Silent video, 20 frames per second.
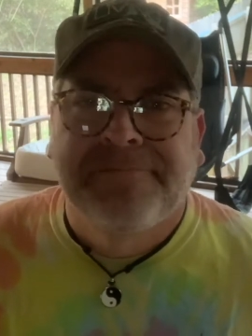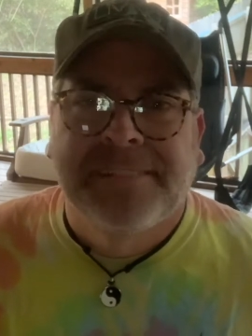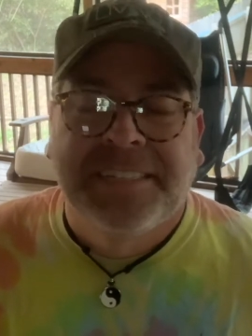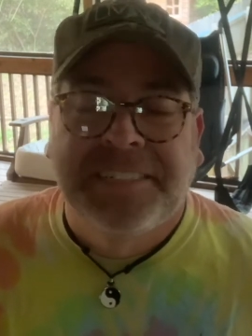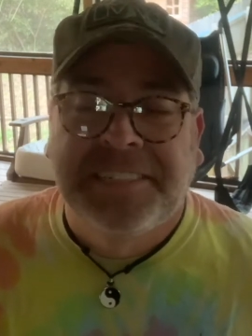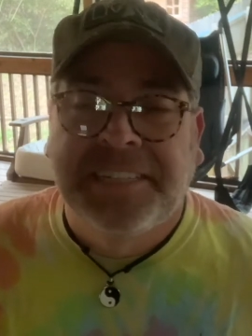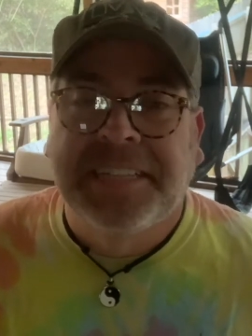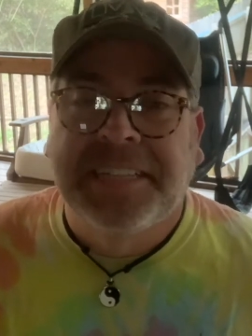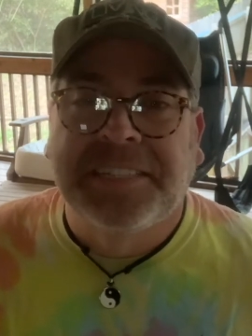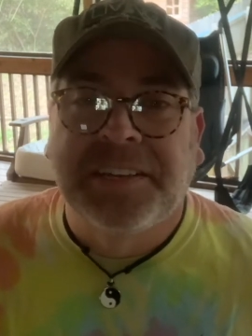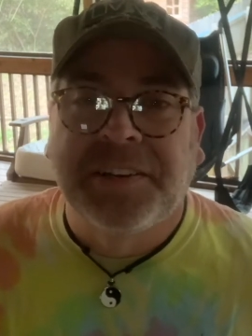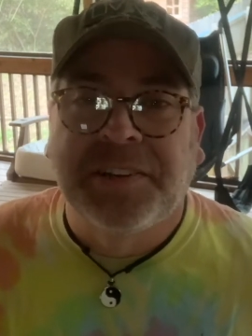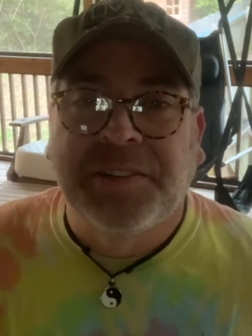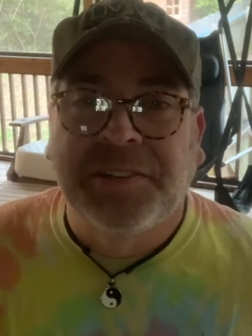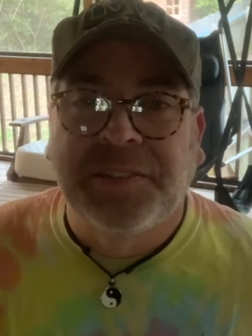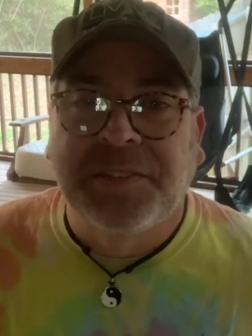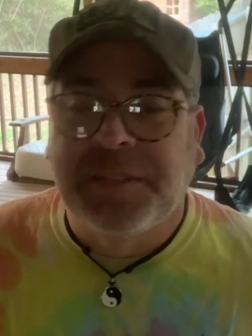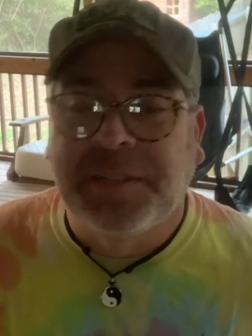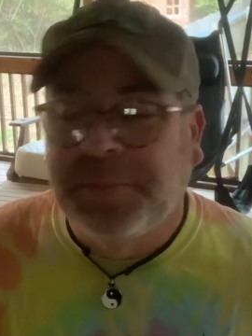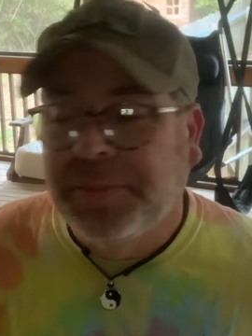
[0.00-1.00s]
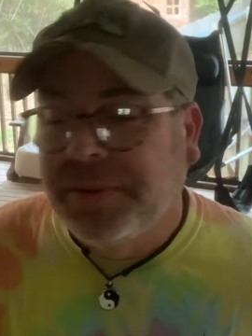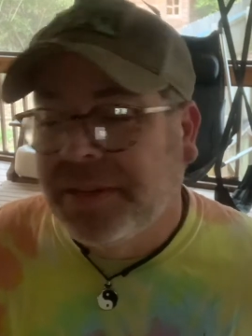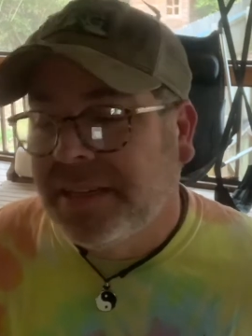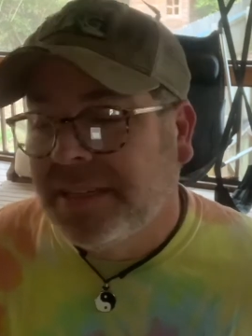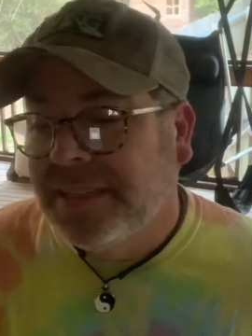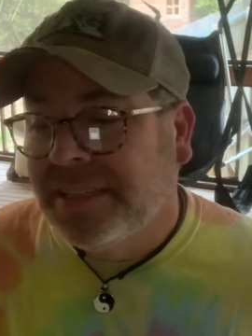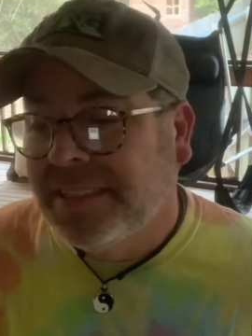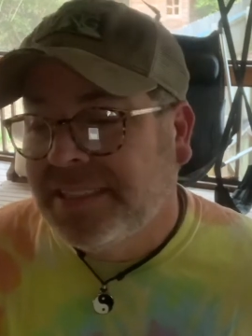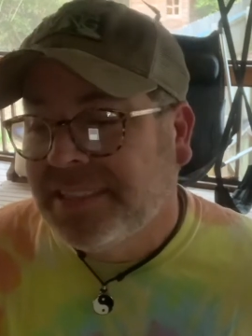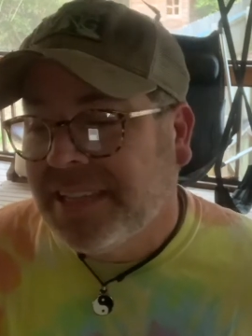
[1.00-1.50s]
checked out early,
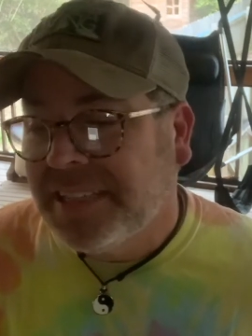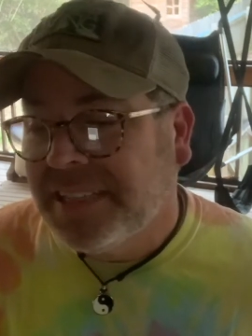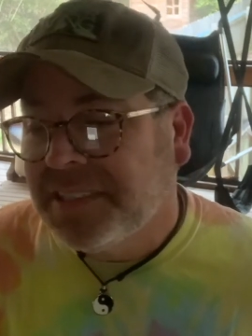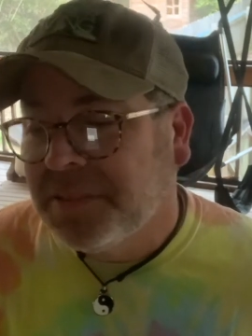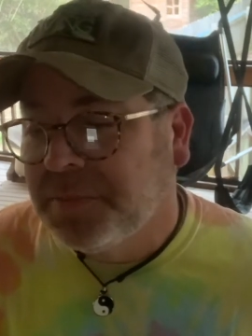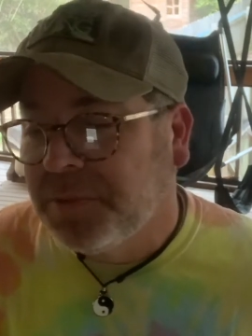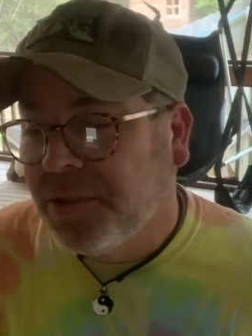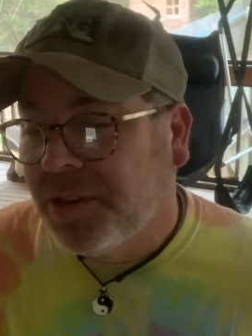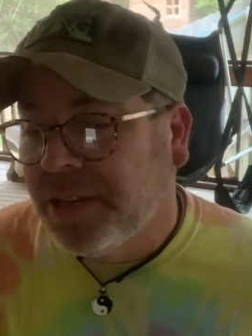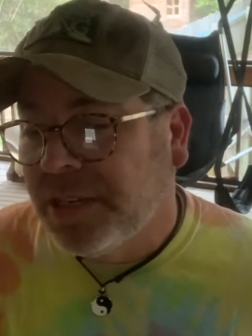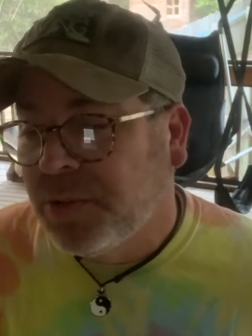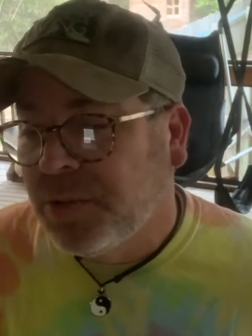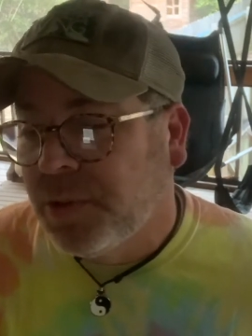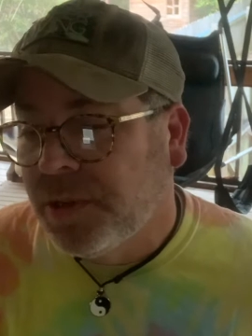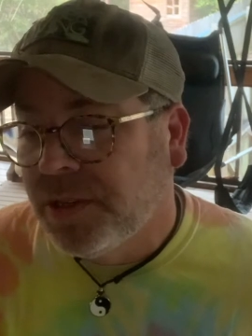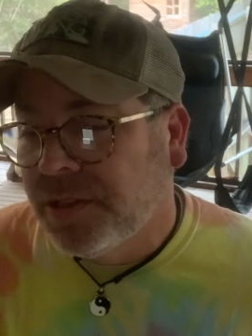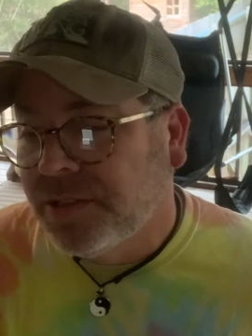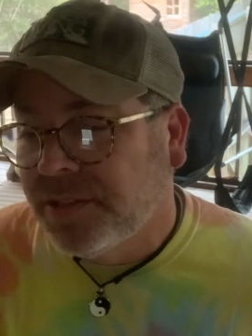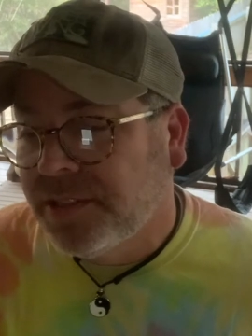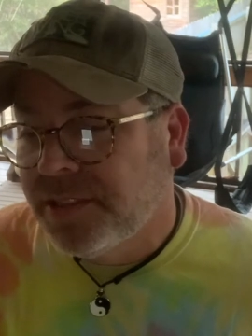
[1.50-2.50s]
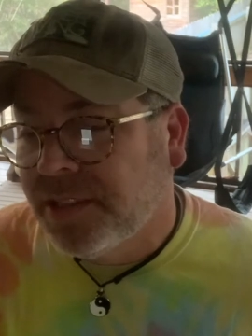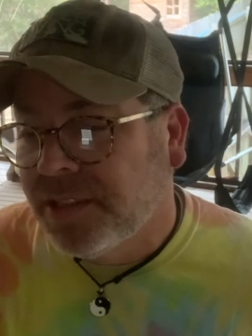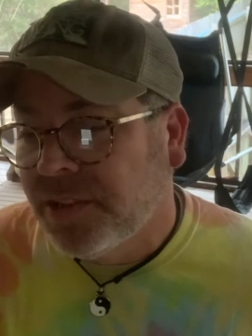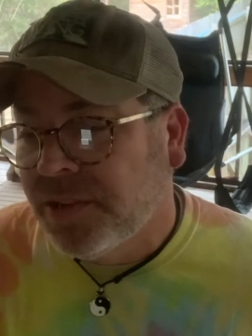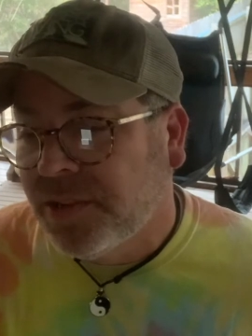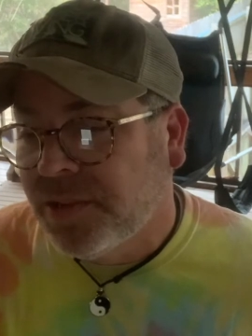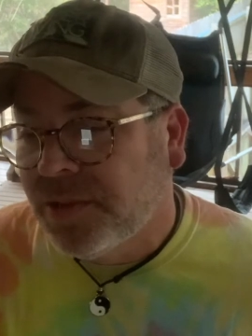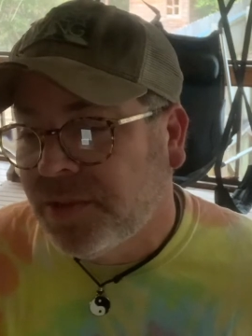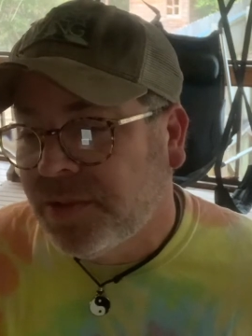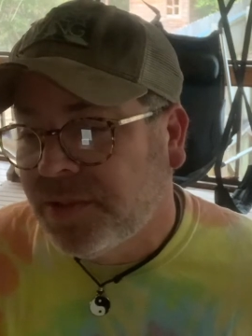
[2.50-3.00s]
but he's got some great quotes.
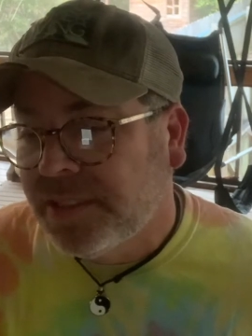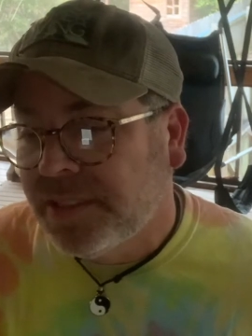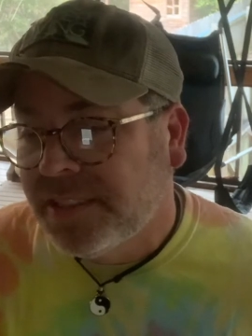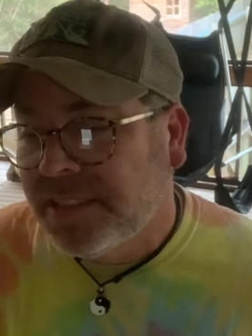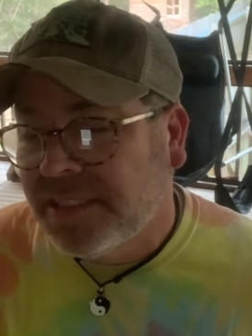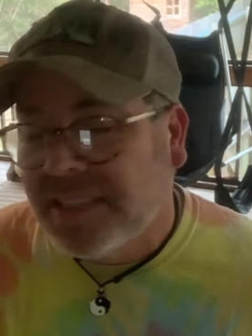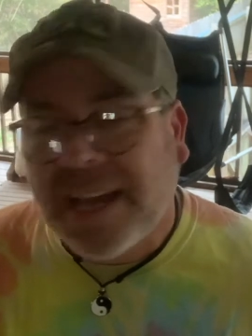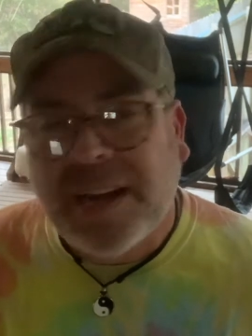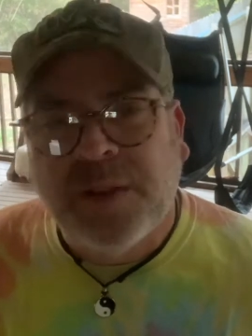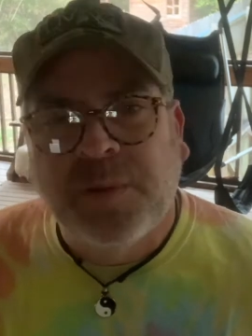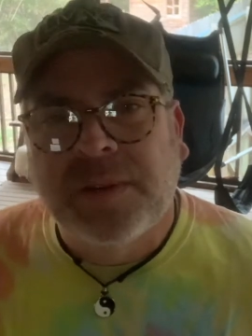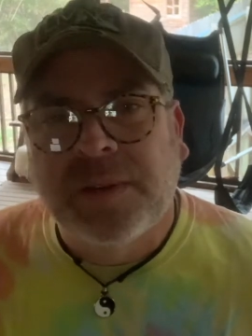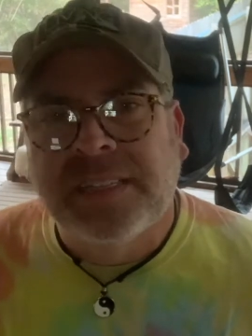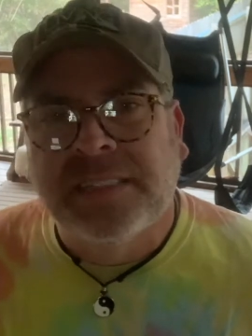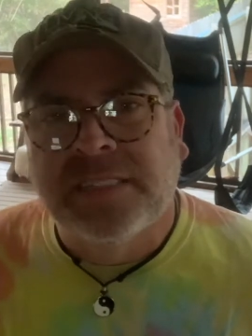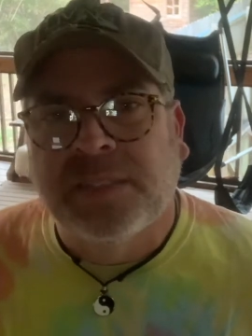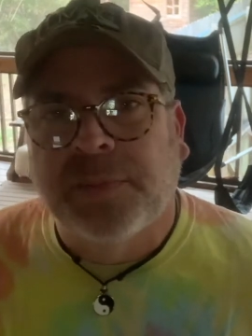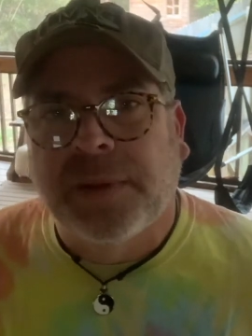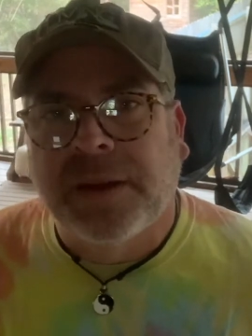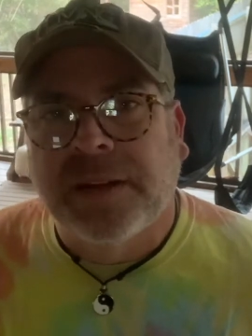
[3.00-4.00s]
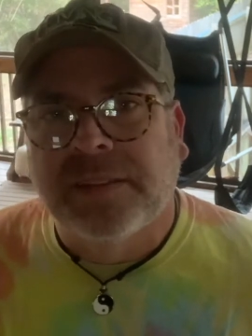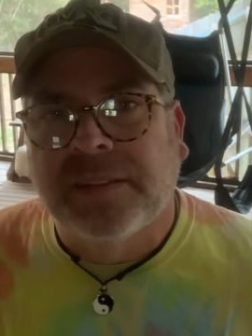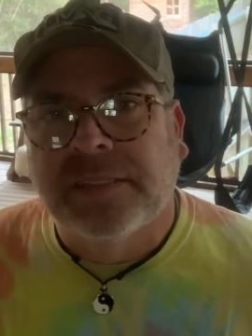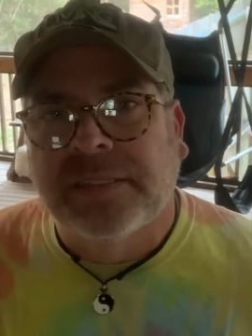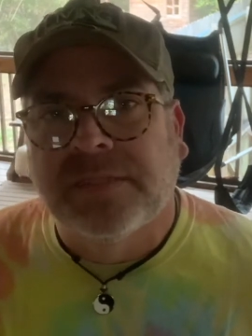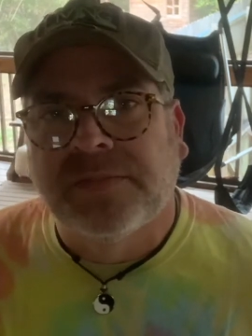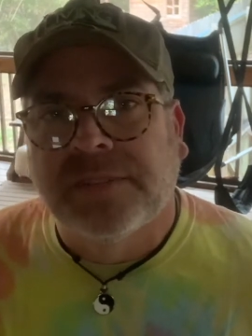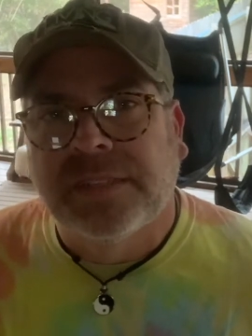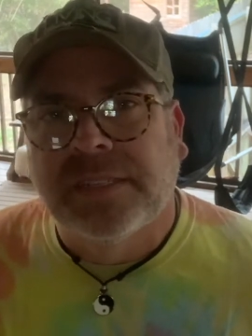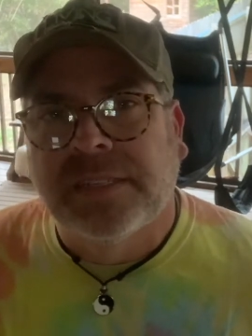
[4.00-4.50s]
So this is kind of what inspired
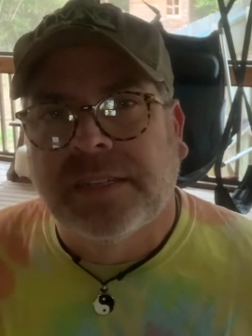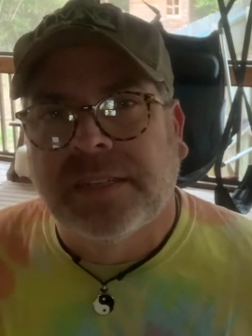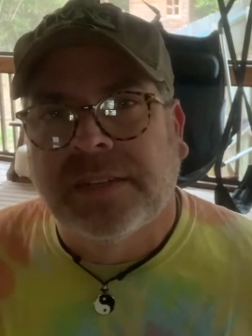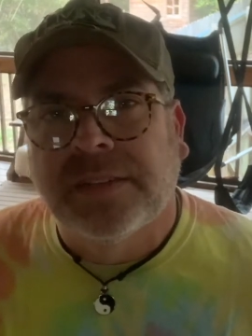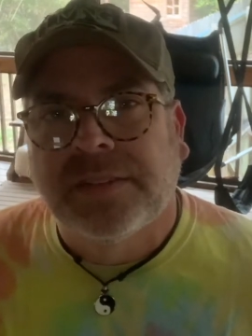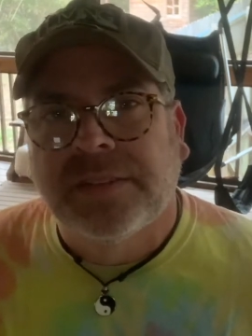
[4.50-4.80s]
this video.